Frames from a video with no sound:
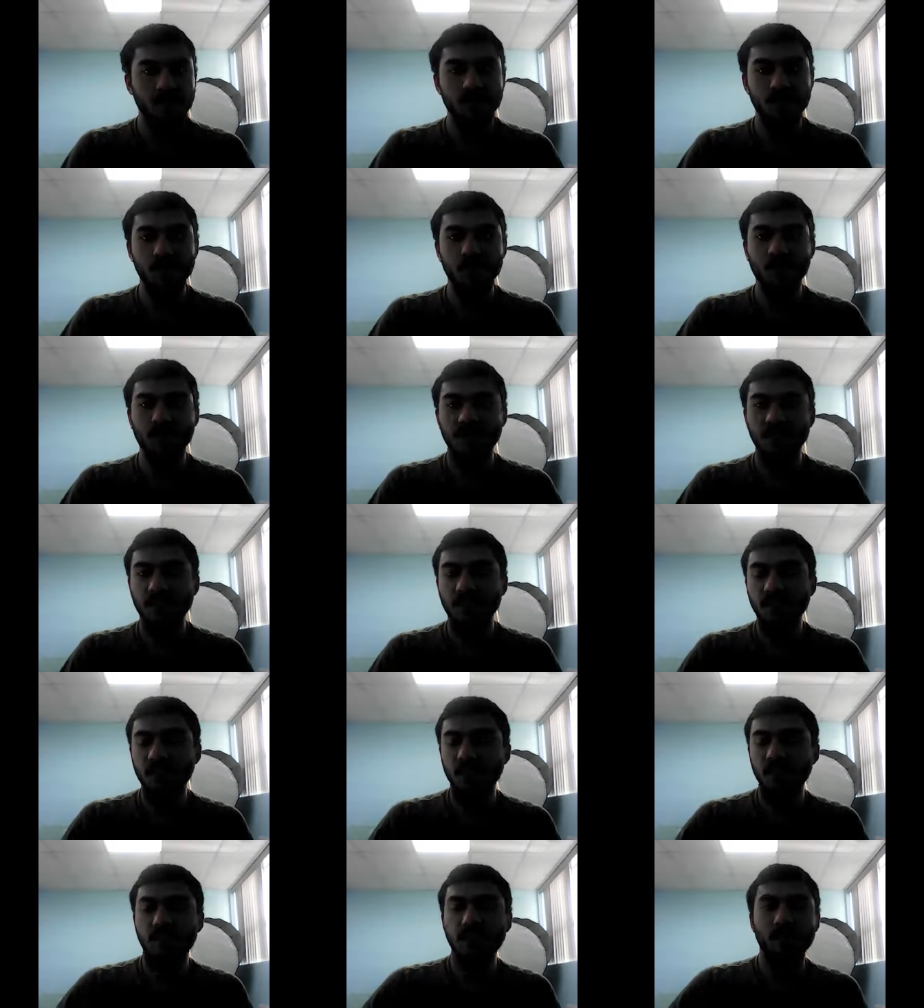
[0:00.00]

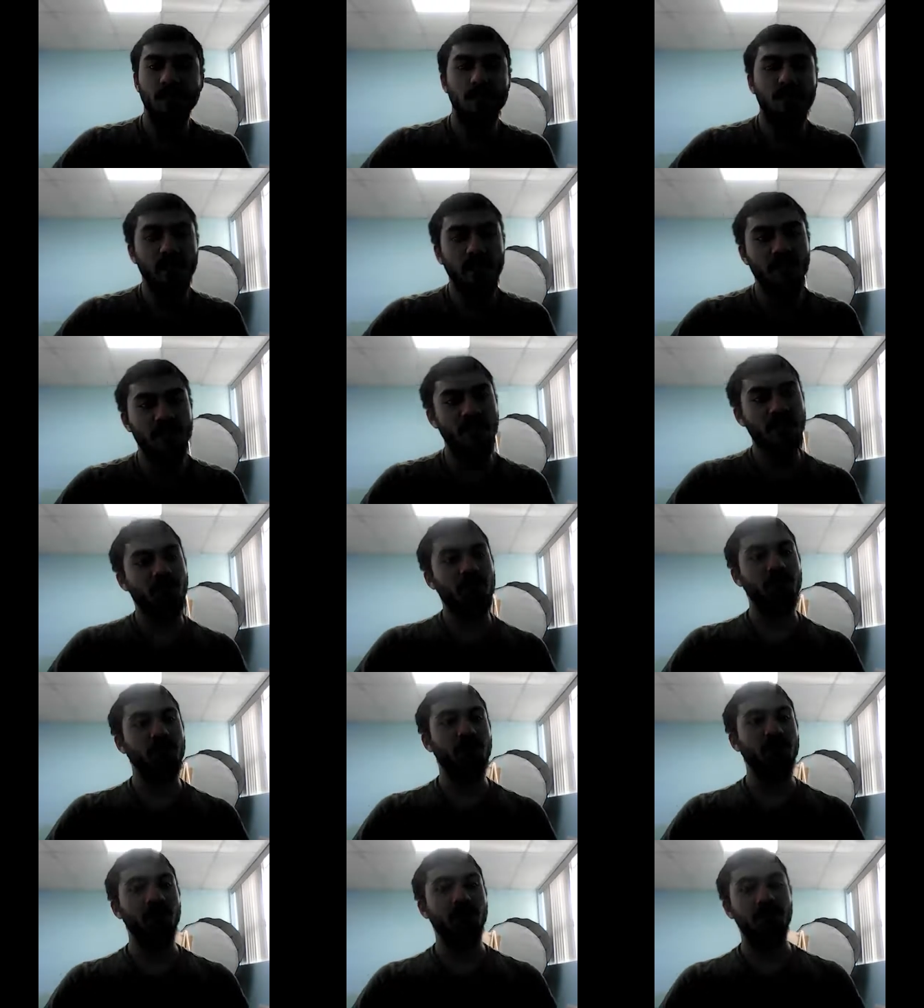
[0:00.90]
MashaAllah, we already have
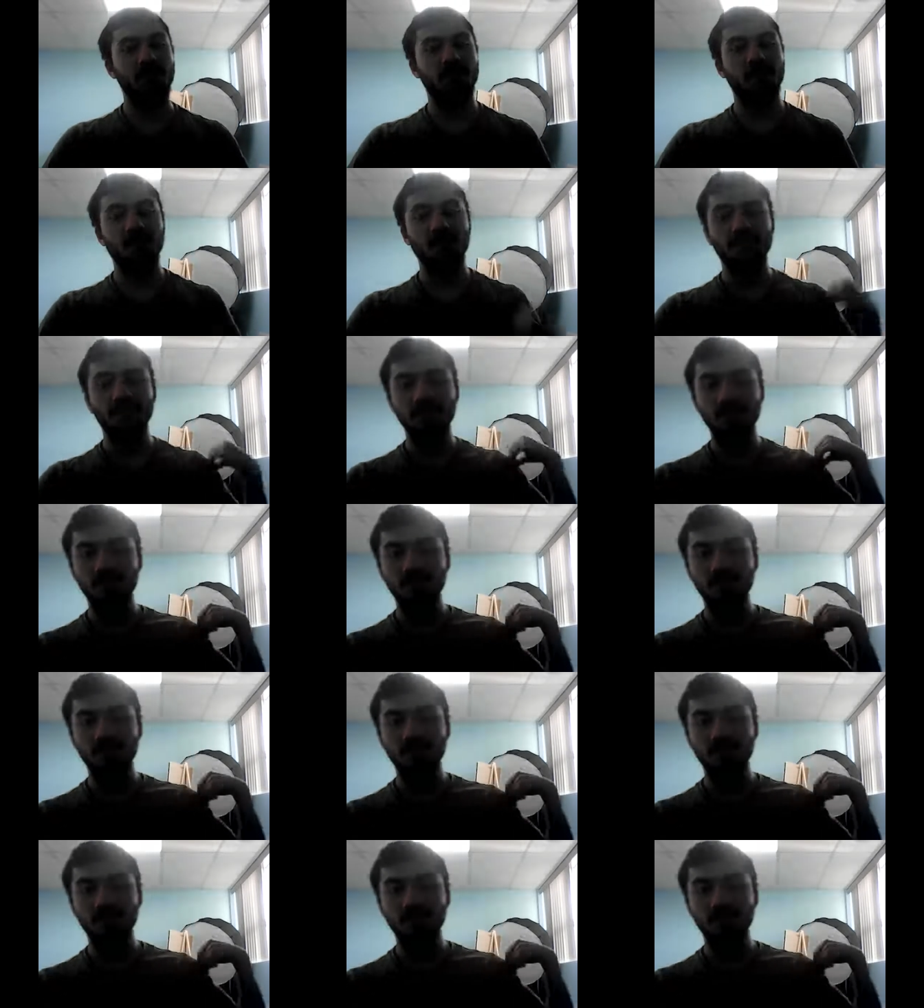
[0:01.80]
7 people on.